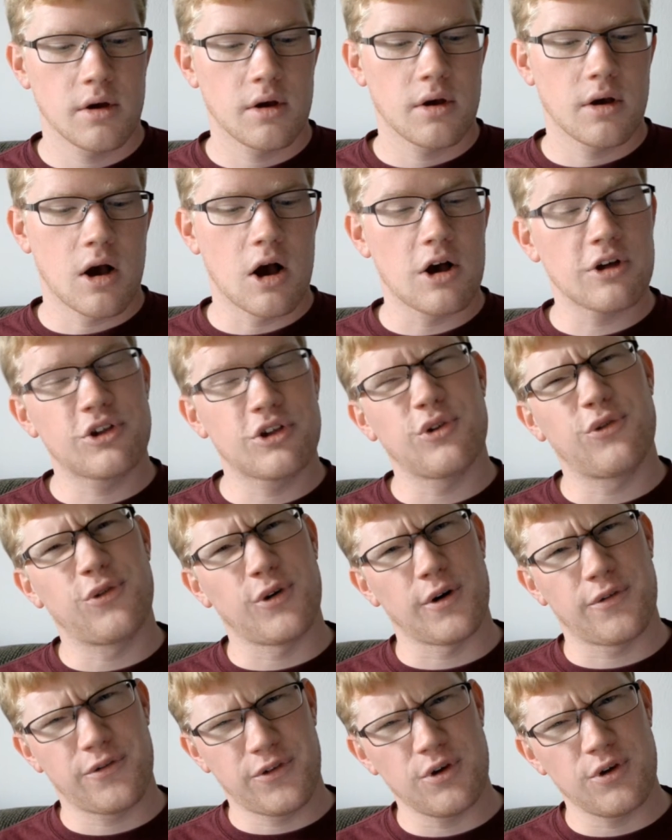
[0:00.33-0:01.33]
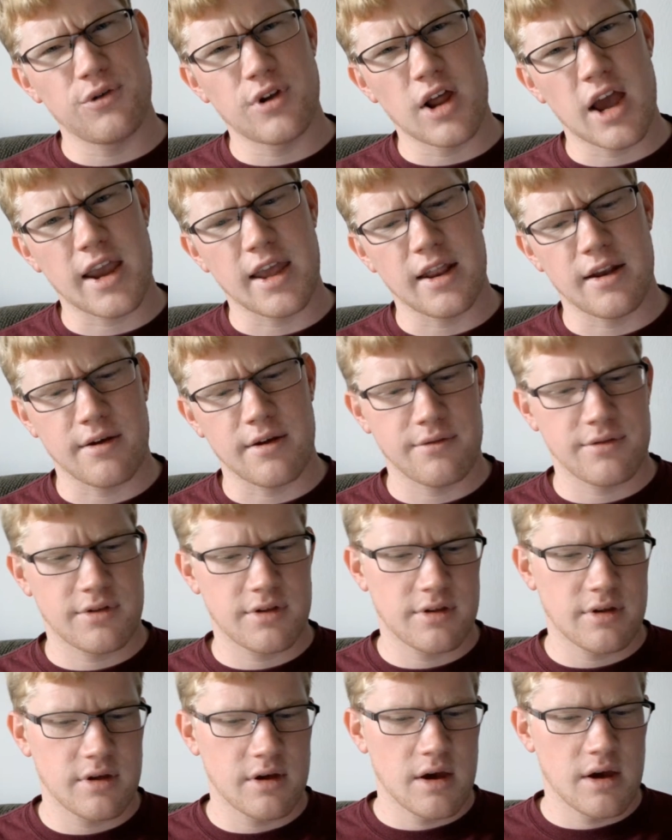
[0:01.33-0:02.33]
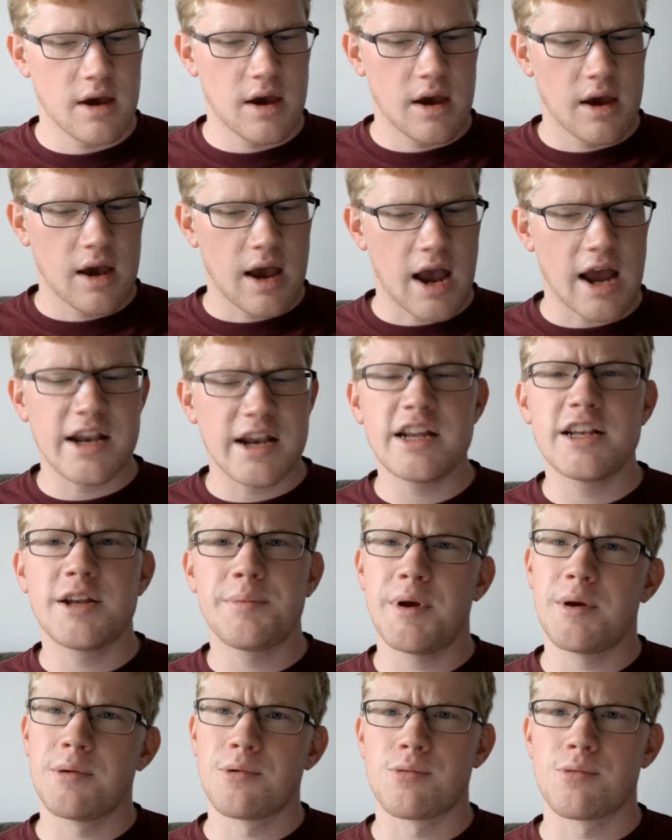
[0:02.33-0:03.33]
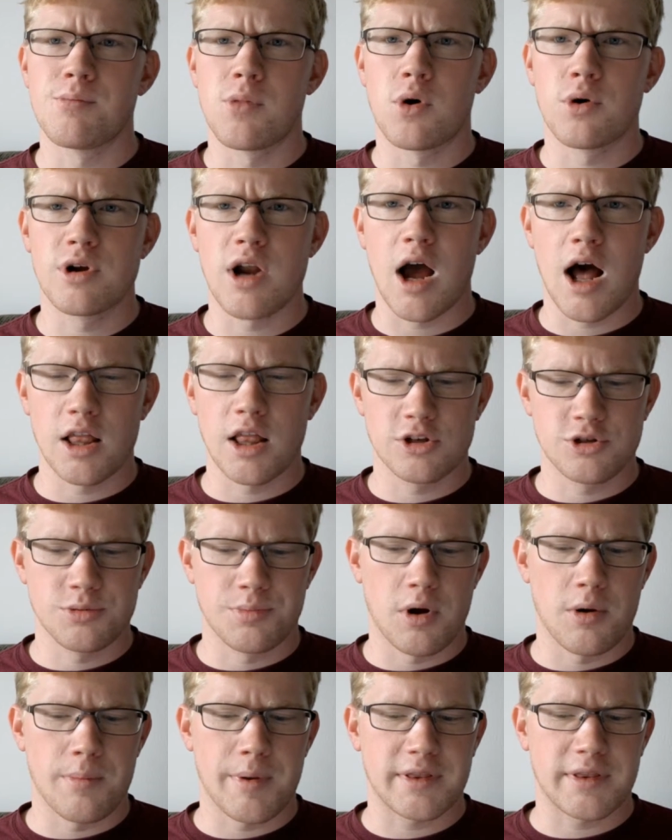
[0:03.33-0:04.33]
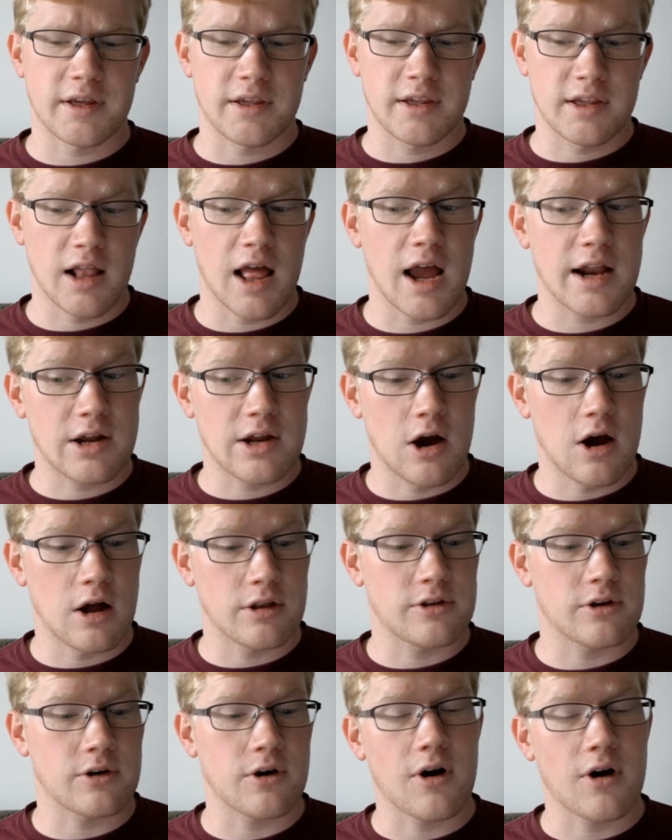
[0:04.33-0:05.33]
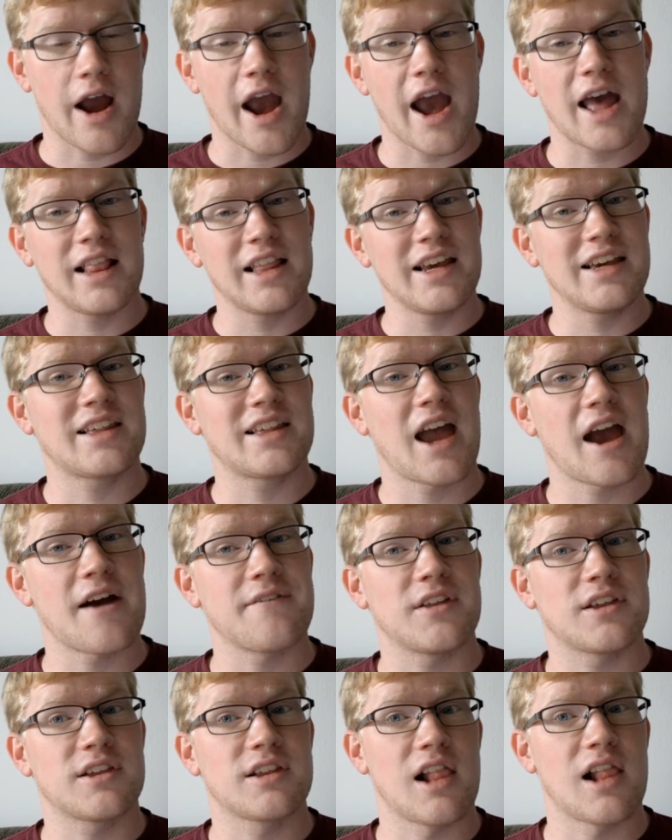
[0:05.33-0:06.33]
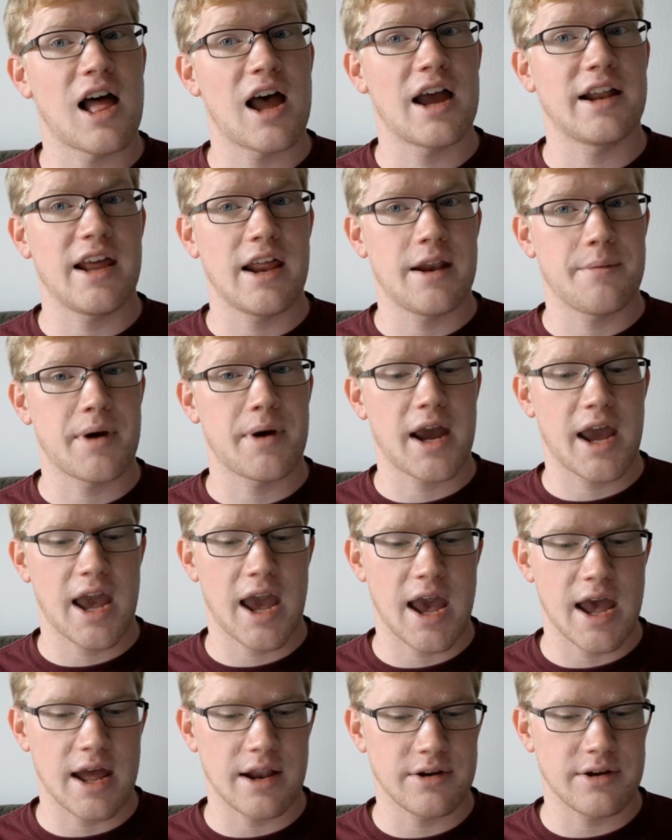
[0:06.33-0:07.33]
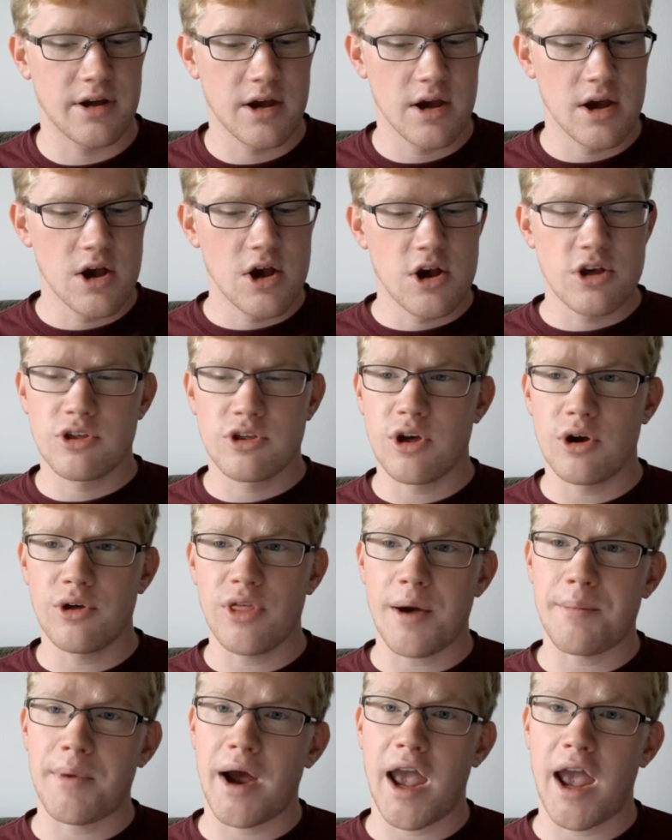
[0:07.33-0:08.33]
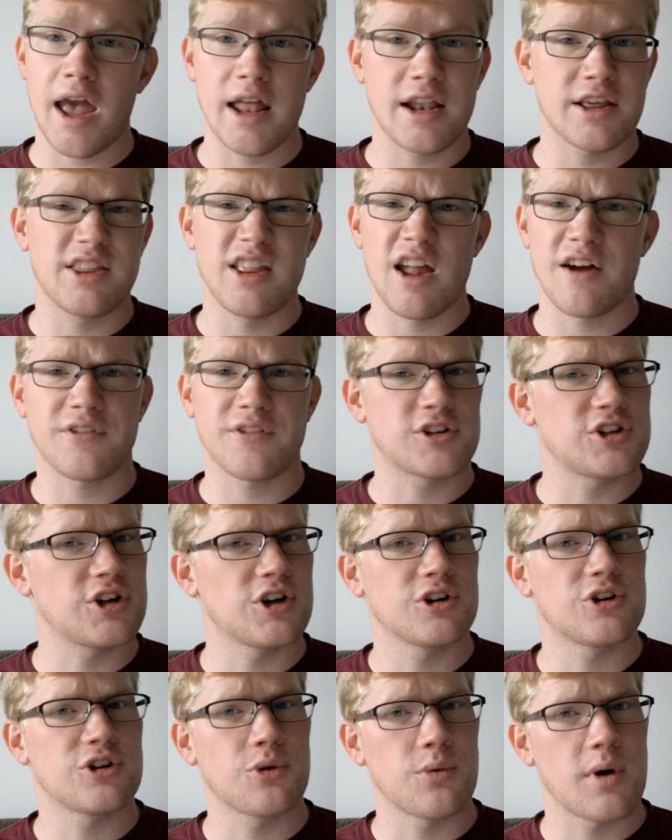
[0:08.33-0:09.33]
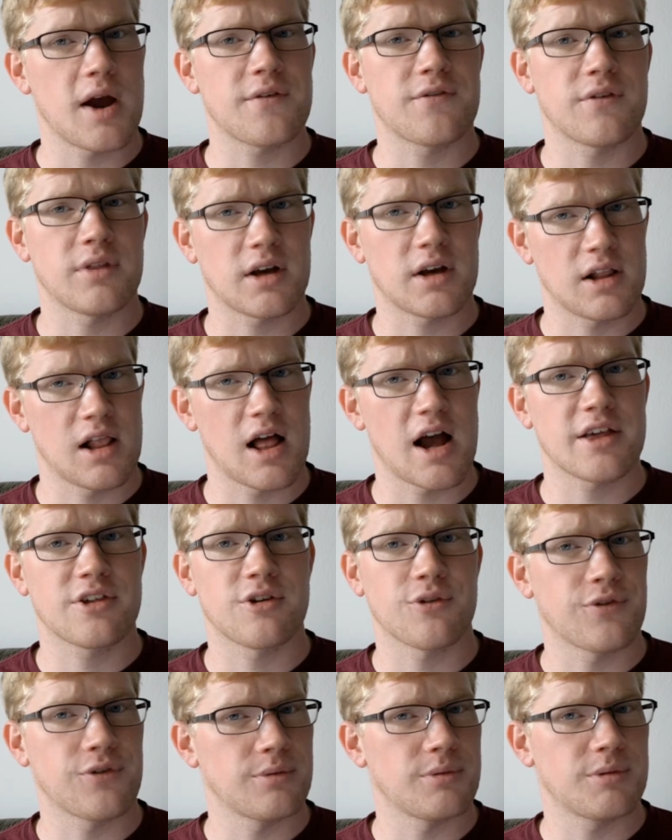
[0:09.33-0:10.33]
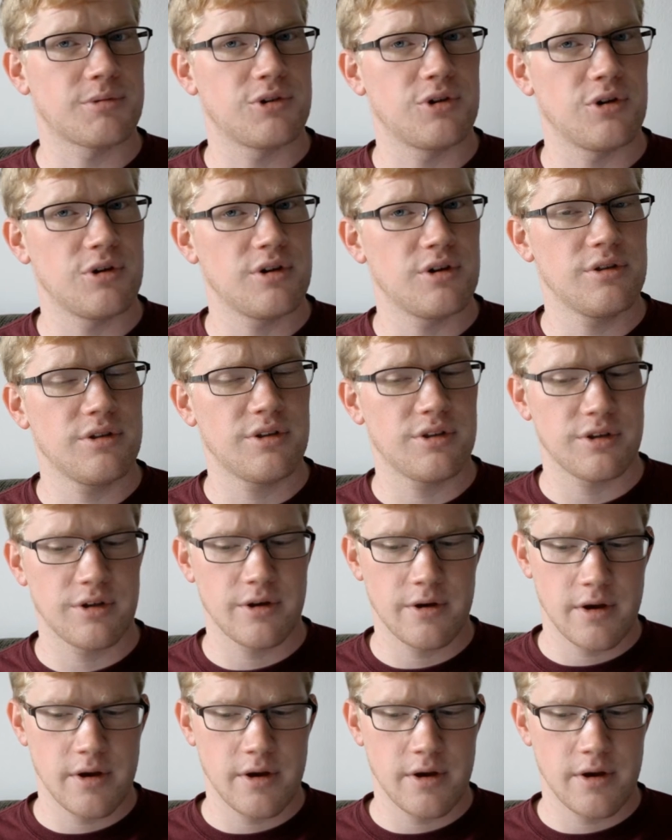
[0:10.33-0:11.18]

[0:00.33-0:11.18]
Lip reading: Also, for a few negatives, I need to be more knowledgeable about the slide content, or at least have the slide in my hand, so that my head is never turned away from the class or from the students.